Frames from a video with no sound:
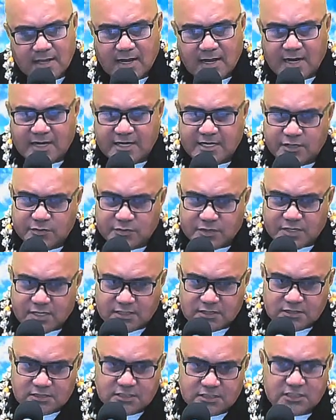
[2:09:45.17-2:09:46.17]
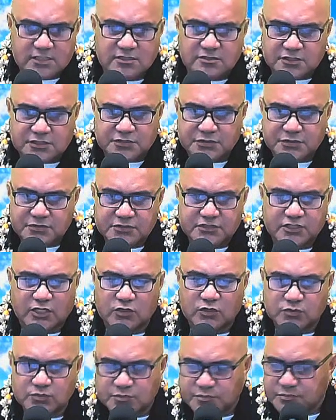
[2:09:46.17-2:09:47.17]
and He will continue to do
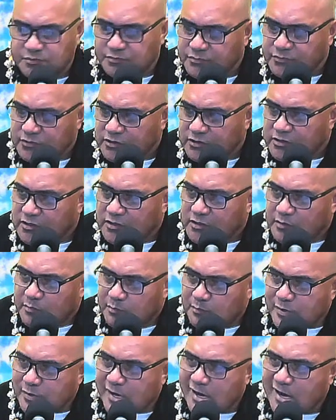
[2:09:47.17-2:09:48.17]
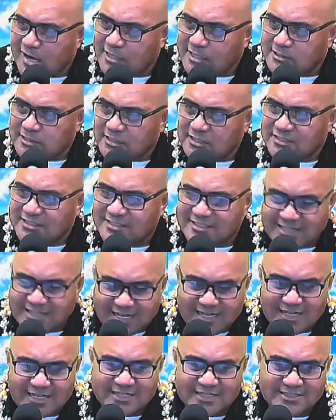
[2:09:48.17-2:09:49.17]
so because He's
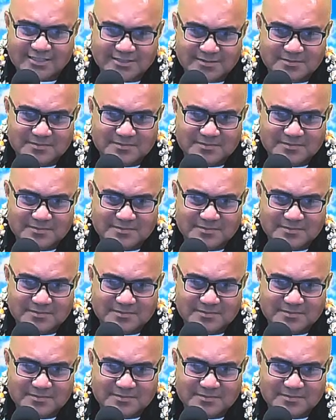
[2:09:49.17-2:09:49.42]
God,